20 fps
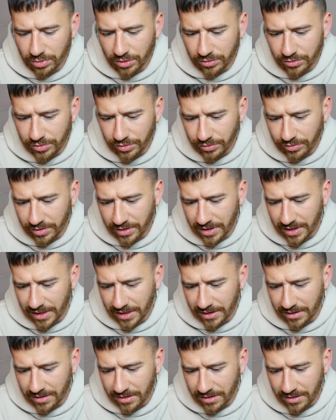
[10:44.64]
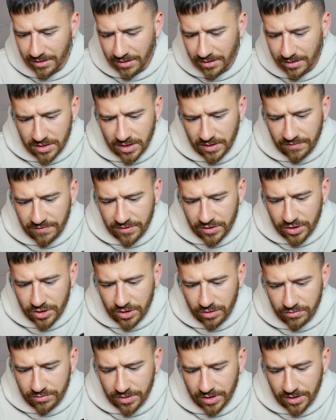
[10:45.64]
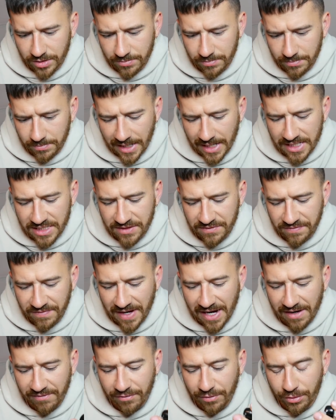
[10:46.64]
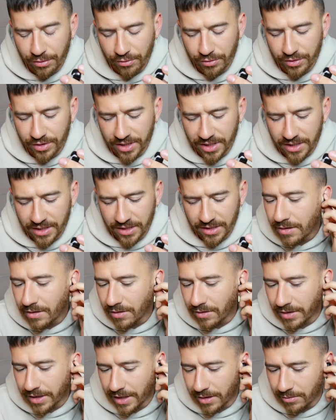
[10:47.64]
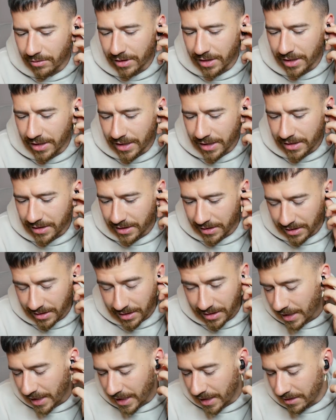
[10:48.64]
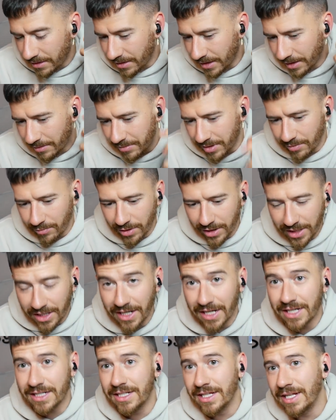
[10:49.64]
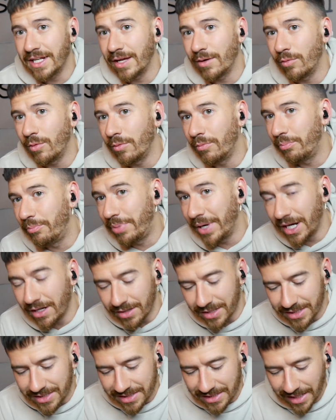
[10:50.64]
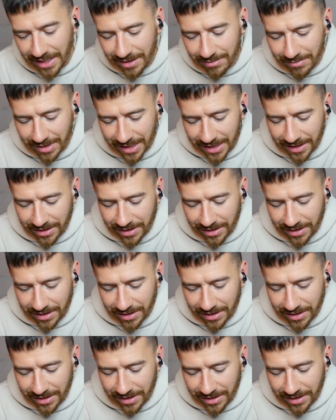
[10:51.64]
Bluetooth connect it. See if it shows up. S530. Okay, we're connected. We're connected. It will barely stay in my